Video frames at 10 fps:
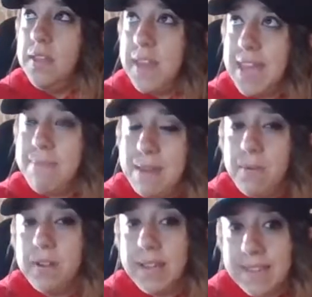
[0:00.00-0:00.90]
the AP
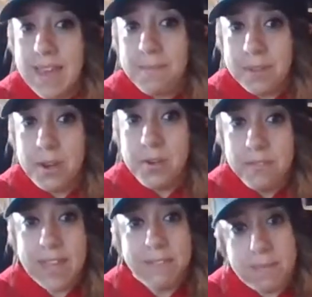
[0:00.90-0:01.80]
World exam
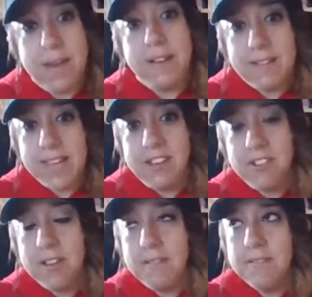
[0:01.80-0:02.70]
goes, like from other
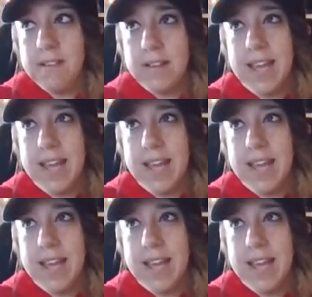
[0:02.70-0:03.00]
teachers,